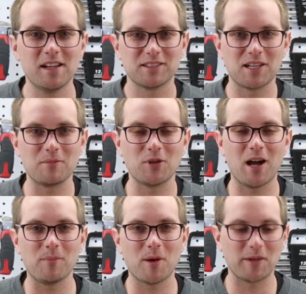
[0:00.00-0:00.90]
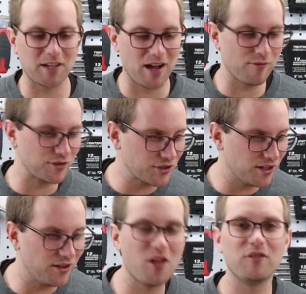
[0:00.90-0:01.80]
Time to hop on my conference
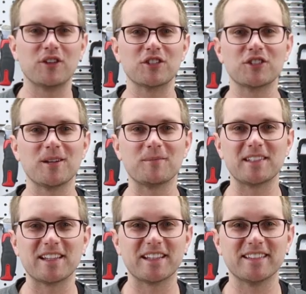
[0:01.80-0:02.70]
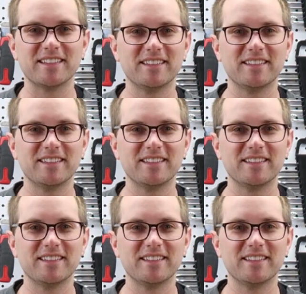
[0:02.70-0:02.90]
call. I'll finish it up tonight.